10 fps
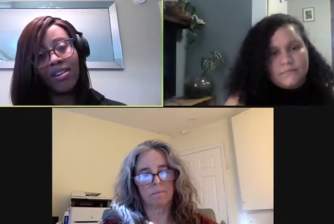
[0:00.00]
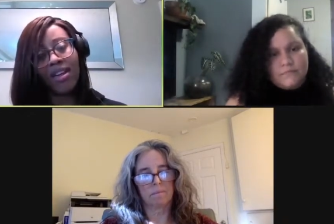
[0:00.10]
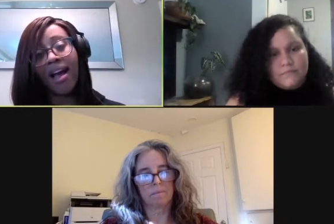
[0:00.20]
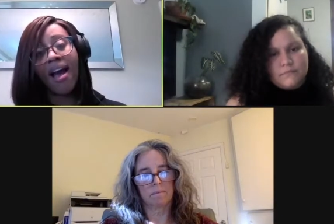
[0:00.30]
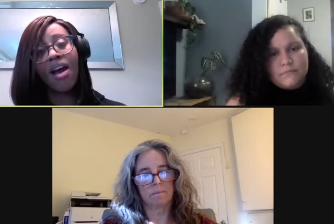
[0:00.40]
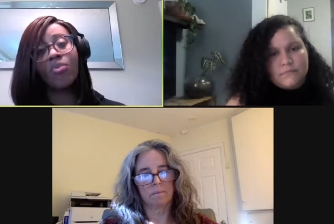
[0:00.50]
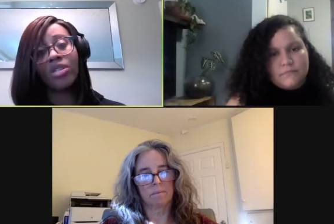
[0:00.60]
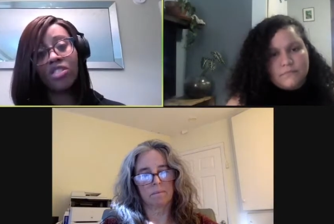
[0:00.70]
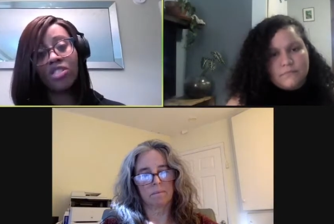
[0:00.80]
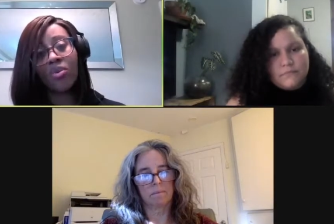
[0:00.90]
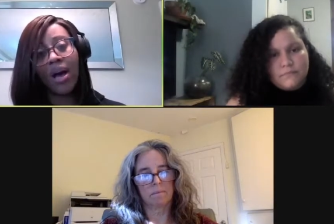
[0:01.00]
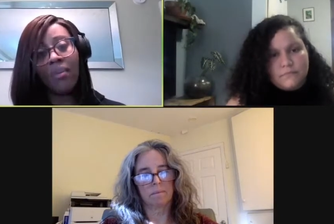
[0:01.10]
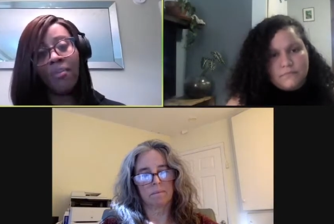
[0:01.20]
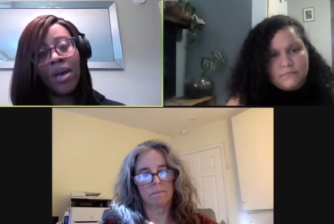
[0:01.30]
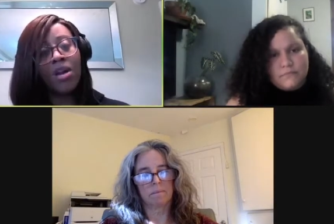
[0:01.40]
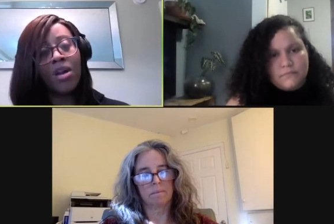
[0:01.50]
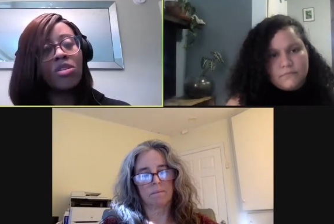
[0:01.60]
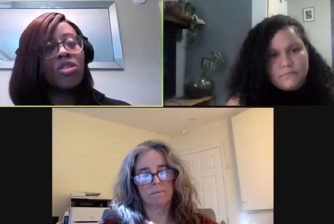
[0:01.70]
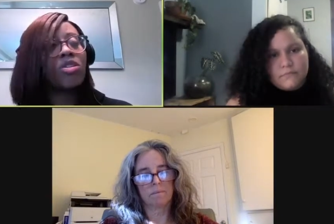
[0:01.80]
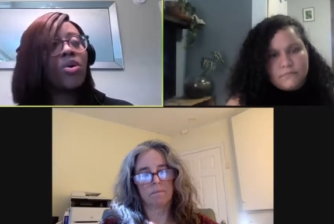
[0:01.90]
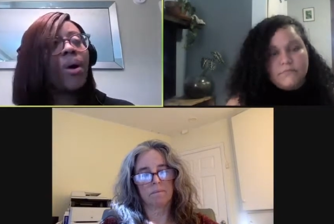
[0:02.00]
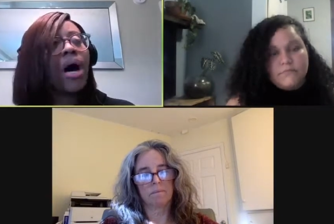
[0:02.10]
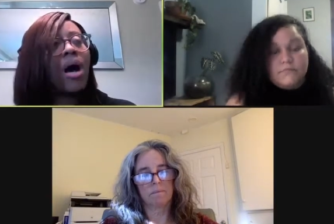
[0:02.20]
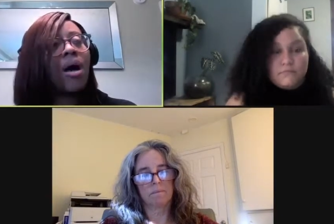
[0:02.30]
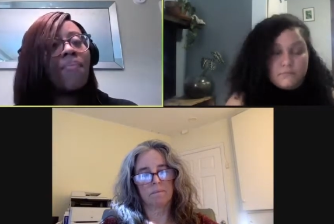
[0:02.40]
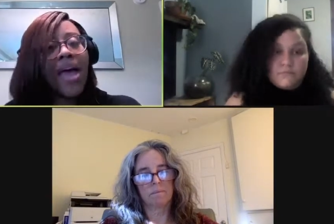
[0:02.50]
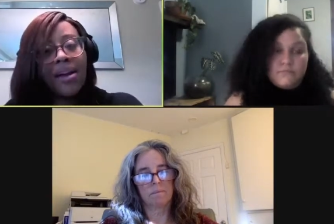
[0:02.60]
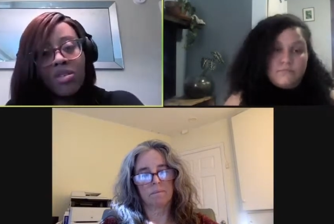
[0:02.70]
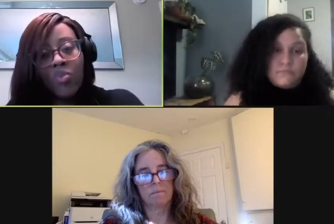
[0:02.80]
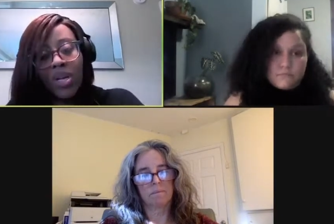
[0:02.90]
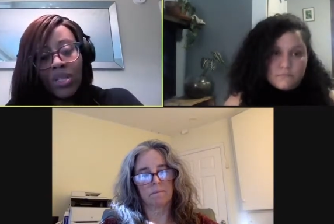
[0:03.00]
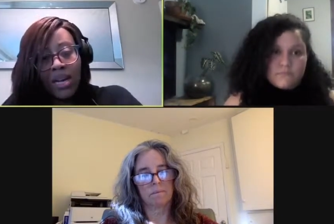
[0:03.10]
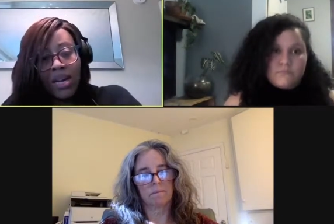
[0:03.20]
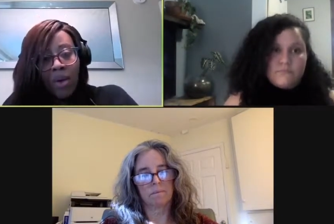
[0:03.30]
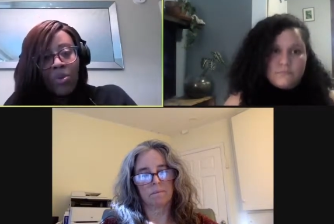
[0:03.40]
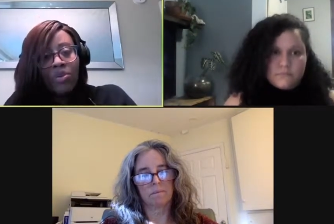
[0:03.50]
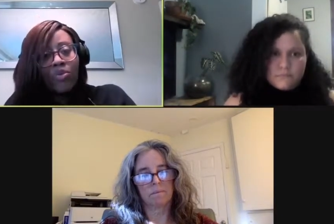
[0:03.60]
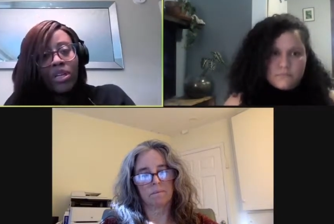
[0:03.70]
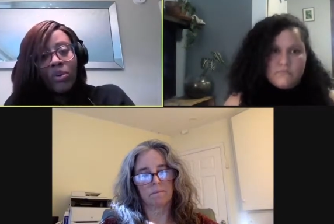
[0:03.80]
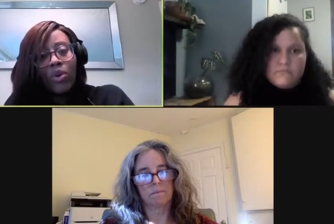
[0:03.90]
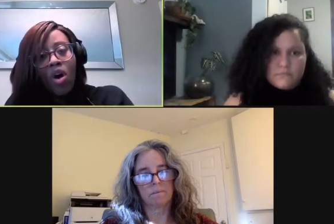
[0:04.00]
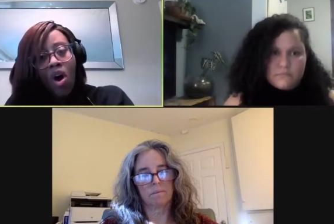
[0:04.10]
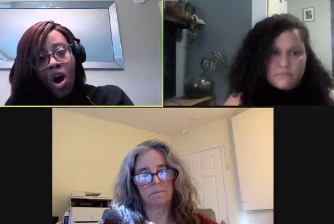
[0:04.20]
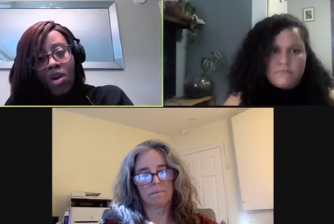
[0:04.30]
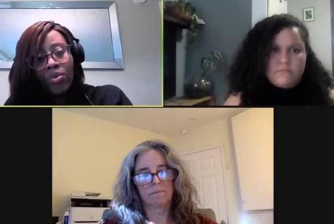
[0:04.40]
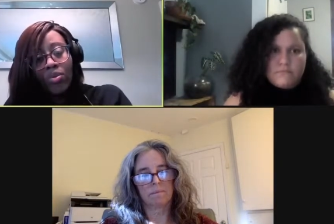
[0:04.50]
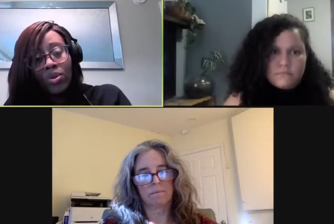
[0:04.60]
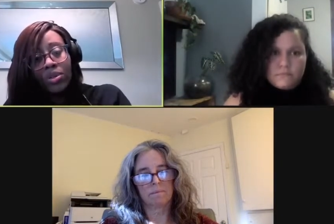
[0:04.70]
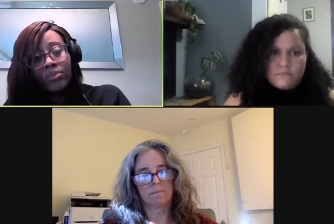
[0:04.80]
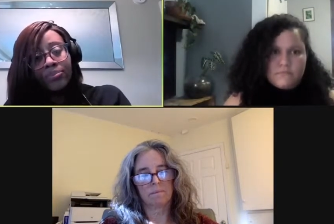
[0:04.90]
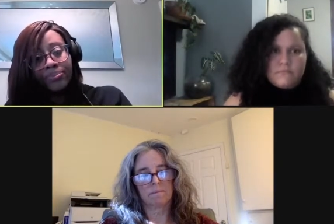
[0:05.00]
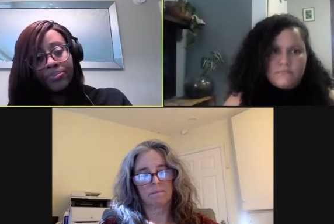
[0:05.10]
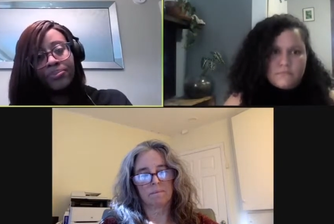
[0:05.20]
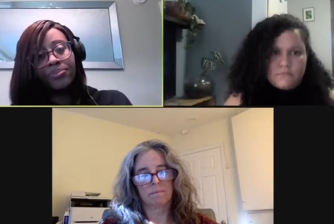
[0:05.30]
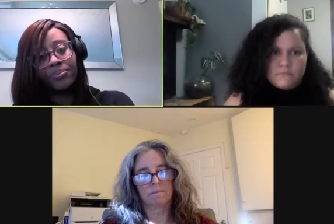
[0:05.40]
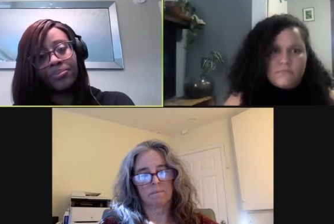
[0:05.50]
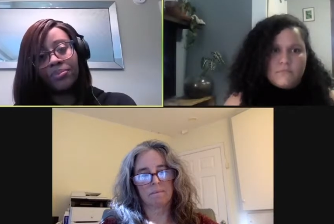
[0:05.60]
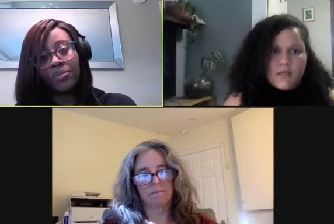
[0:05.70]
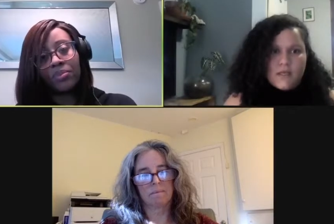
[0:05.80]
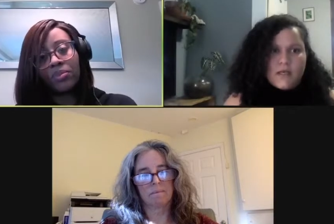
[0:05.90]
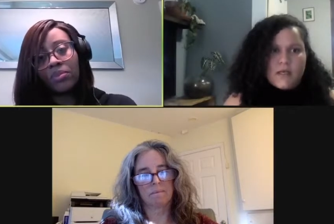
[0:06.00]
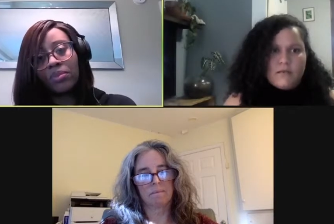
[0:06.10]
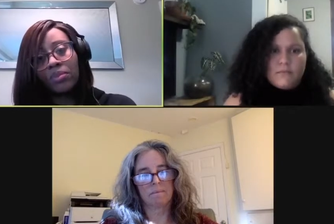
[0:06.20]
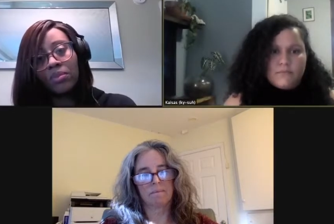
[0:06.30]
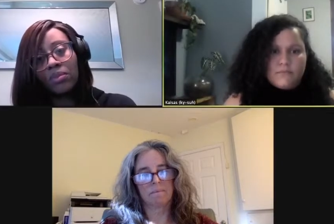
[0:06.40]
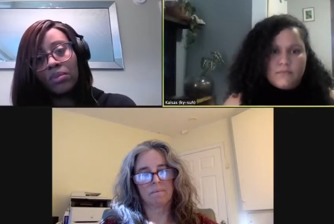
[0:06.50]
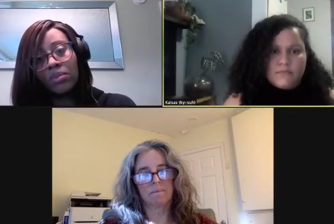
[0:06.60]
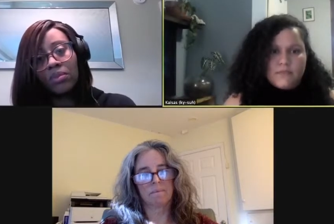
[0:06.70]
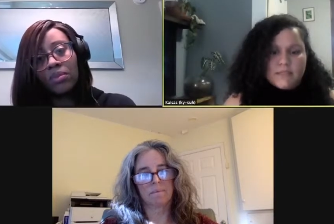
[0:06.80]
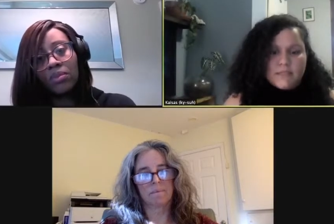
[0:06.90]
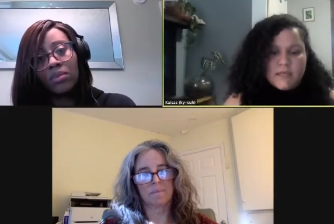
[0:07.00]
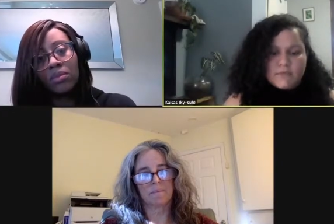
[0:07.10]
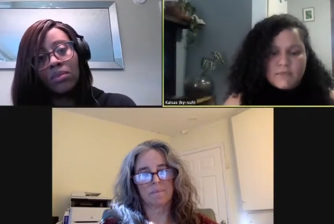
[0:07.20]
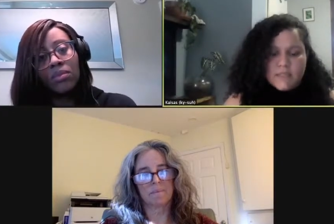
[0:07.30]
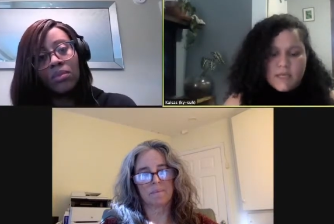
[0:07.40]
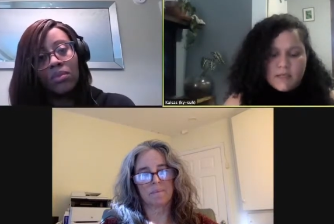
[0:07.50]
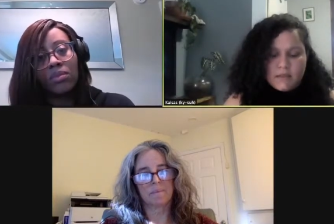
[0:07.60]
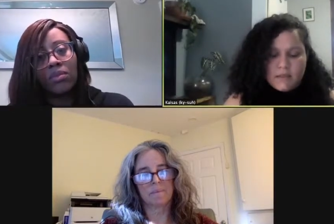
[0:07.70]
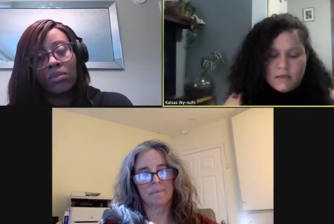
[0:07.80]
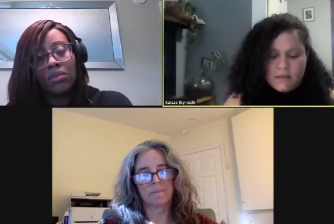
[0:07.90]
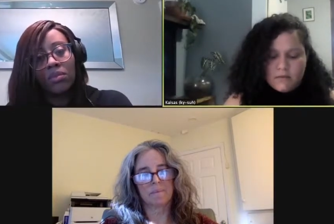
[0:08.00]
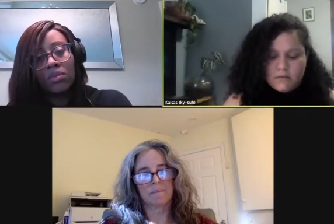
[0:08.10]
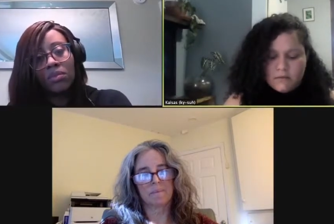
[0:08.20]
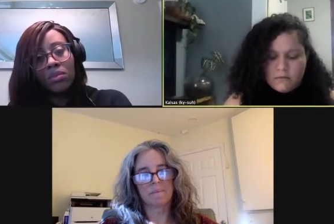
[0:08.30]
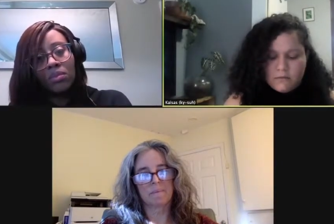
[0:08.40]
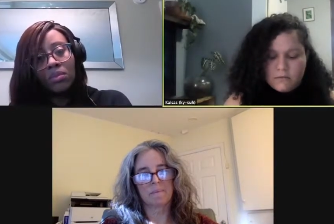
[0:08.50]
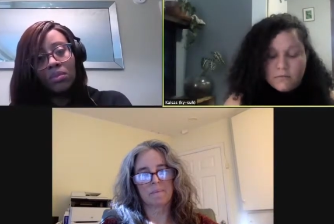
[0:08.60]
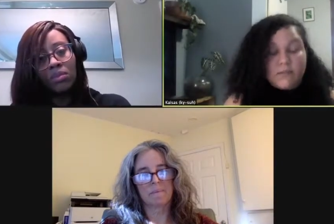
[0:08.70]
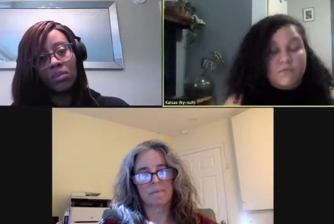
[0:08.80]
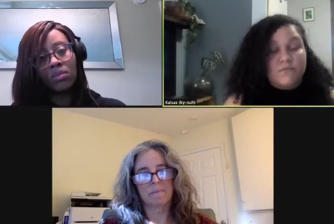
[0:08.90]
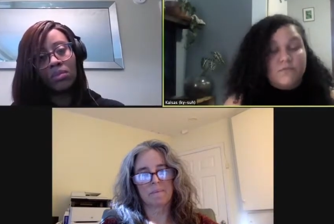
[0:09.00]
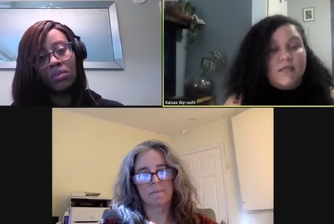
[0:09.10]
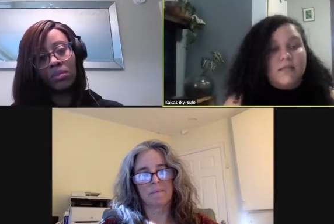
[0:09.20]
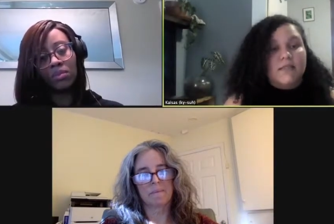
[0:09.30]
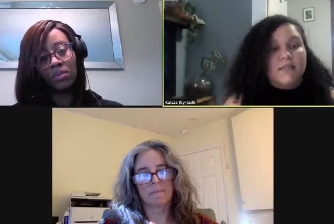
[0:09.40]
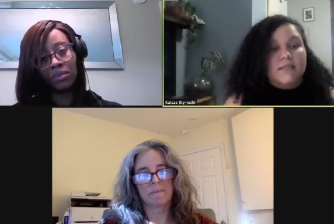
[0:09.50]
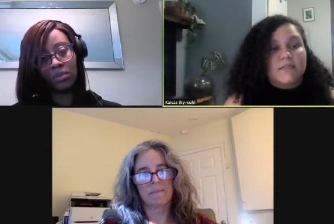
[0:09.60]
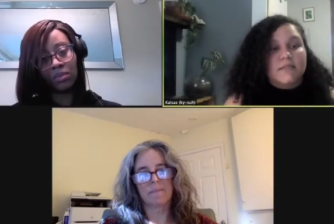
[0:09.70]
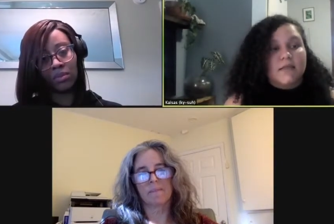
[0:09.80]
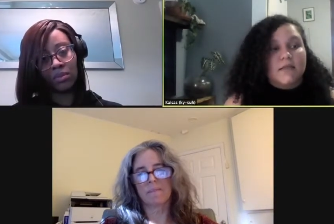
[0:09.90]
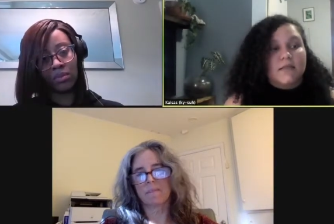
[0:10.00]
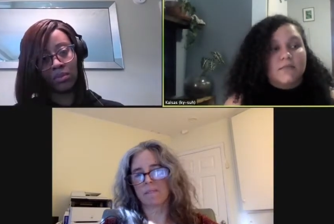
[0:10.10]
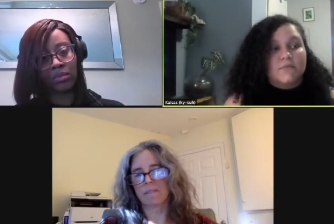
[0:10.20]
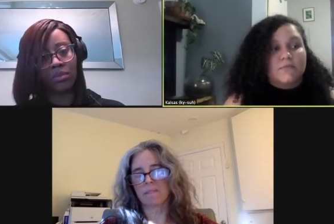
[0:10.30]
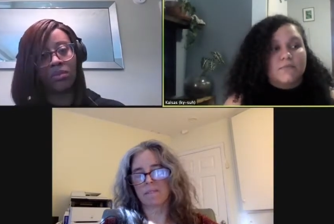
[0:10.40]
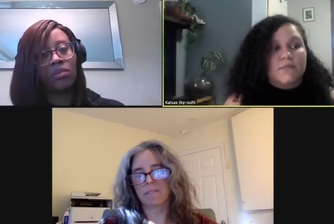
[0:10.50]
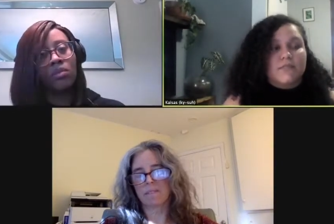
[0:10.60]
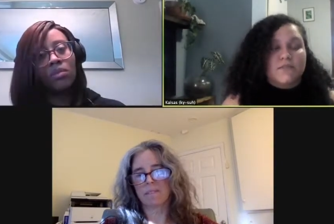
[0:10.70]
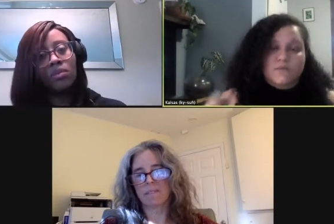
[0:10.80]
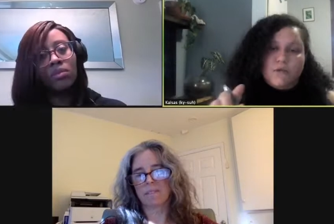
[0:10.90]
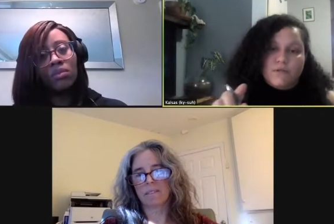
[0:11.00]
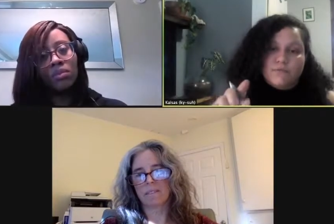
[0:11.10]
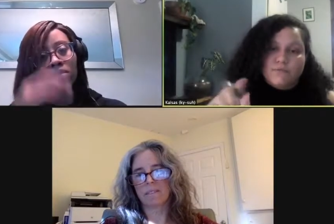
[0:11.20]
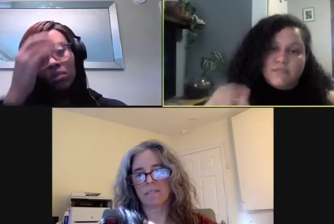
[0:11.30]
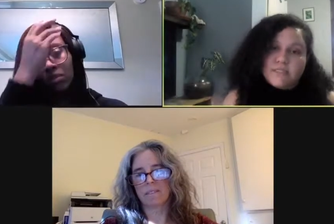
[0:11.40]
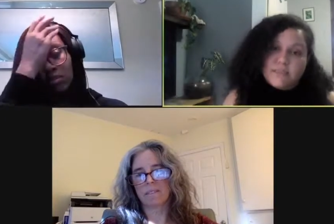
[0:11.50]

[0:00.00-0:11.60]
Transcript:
Speaker 1: how we show up. So um, that is one thing that we really work hard on.
Speaker 2: Um, it really sounds like uh, the work that you've done is uh, is to also recenter